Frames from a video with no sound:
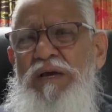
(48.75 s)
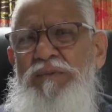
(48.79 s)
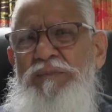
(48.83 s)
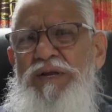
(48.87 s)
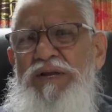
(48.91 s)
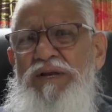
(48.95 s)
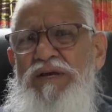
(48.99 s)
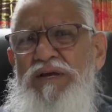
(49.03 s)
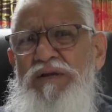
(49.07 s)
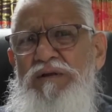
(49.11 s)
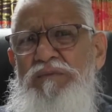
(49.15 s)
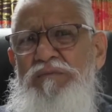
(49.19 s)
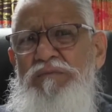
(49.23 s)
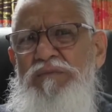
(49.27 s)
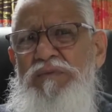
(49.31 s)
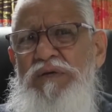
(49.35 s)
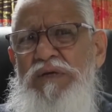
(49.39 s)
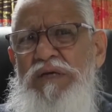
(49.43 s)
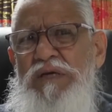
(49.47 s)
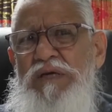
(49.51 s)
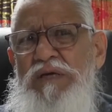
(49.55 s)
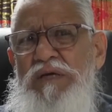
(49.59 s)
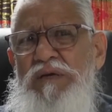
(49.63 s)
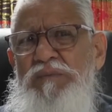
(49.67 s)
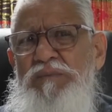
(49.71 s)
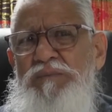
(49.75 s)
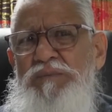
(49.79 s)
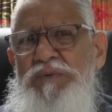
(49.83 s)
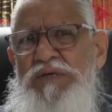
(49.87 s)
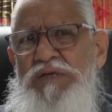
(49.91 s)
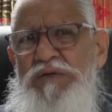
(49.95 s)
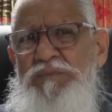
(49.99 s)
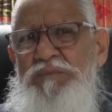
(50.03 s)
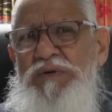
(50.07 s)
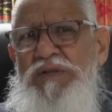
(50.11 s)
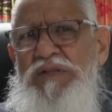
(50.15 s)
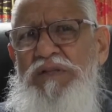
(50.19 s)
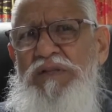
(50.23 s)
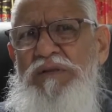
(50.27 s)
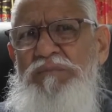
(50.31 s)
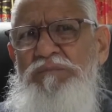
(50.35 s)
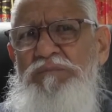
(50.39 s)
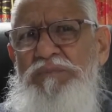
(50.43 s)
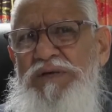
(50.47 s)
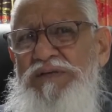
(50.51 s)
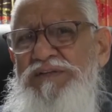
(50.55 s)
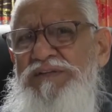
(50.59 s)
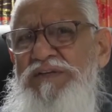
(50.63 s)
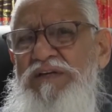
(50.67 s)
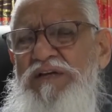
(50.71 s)
American people,
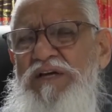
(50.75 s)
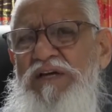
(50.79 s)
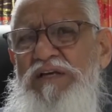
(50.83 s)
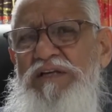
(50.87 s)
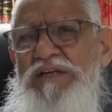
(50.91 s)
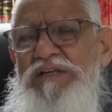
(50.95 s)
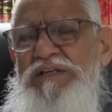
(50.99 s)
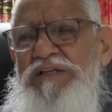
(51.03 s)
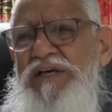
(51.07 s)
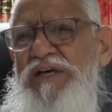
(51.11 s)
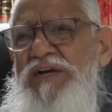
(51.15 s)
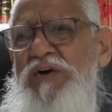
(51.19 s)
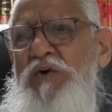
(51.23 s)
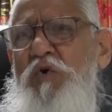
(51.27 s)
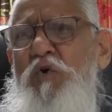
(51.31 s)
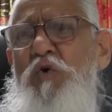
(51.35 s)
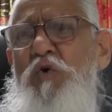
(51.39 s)
basically, they're